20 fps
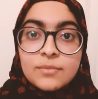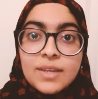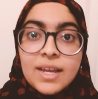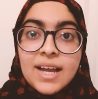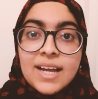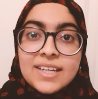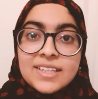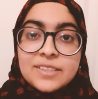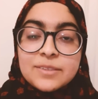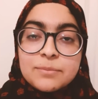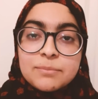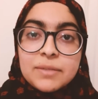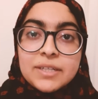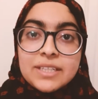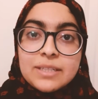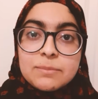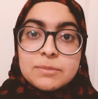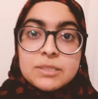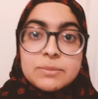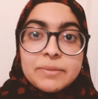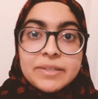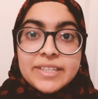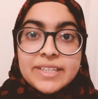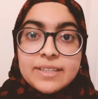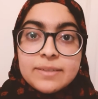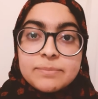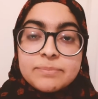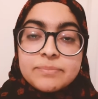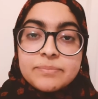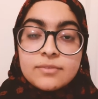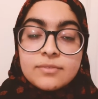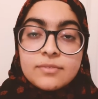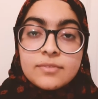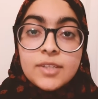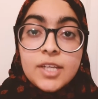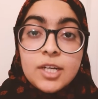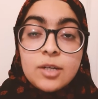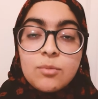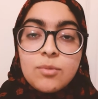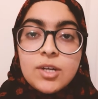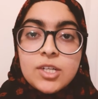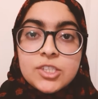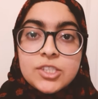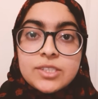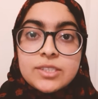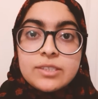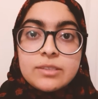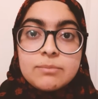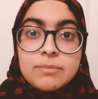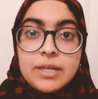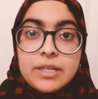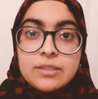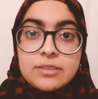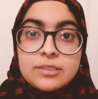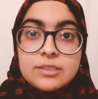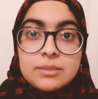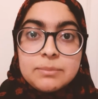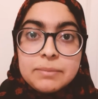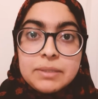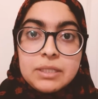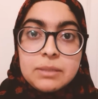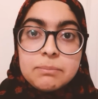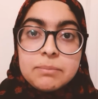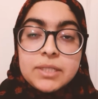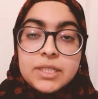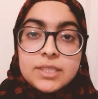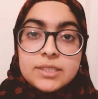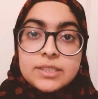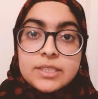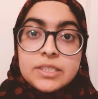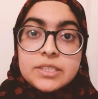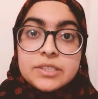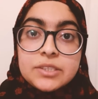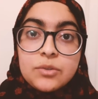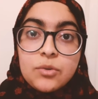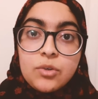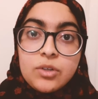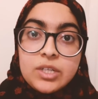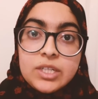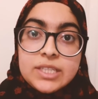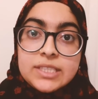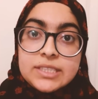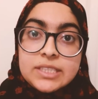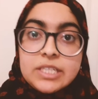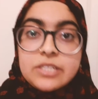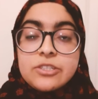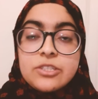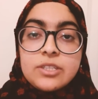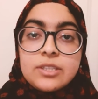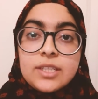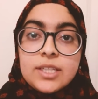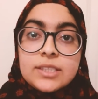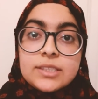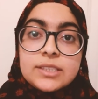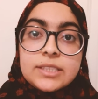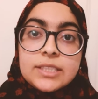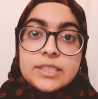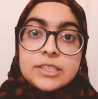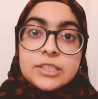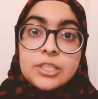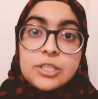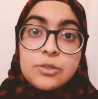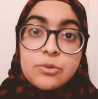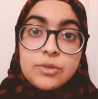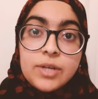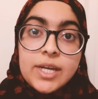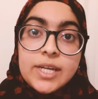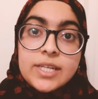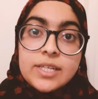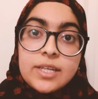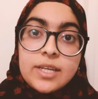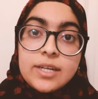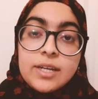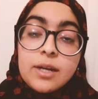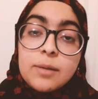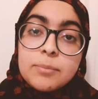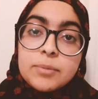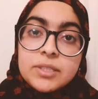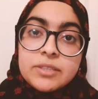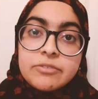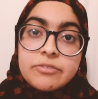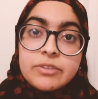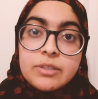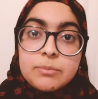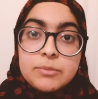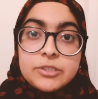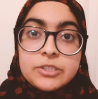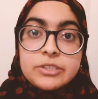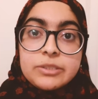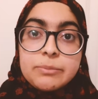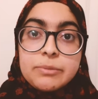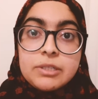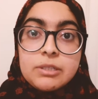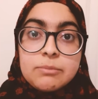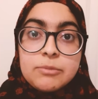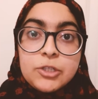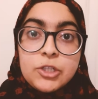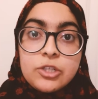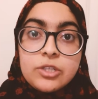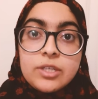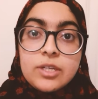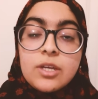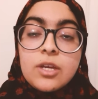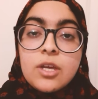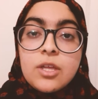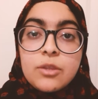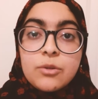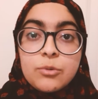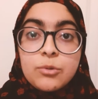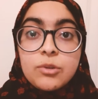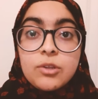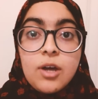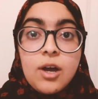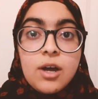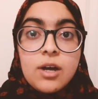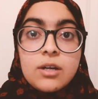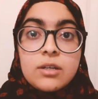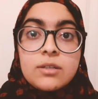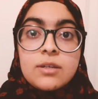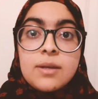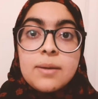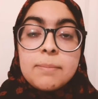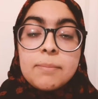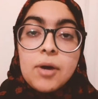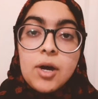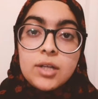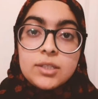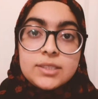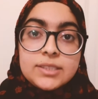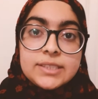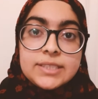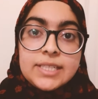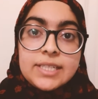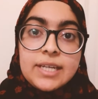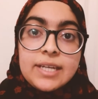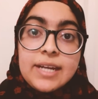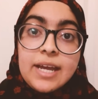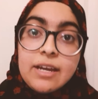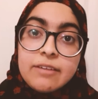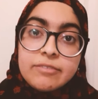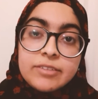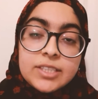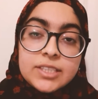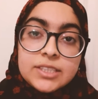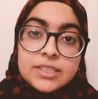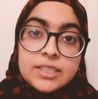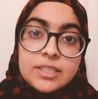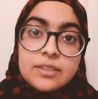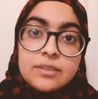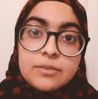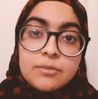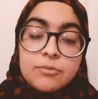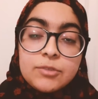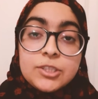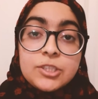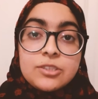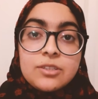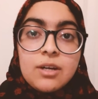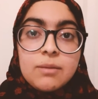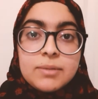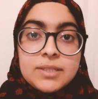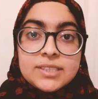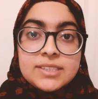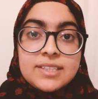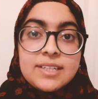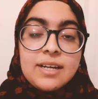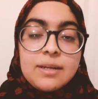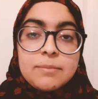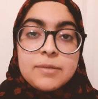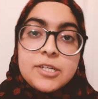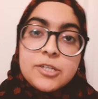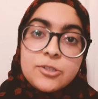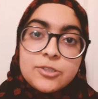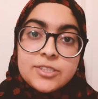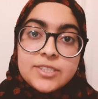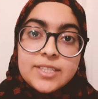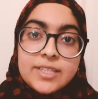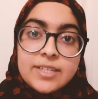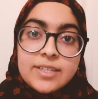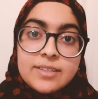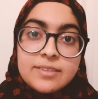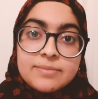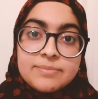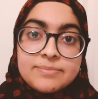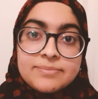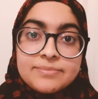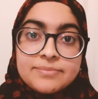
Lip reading: Hi, my name is Mariam. CAIR Washington matters to me because it is an organization that seeks to unite and uplift the Muslim community through law, policy, and advocacy, which are topics that I'm interested in.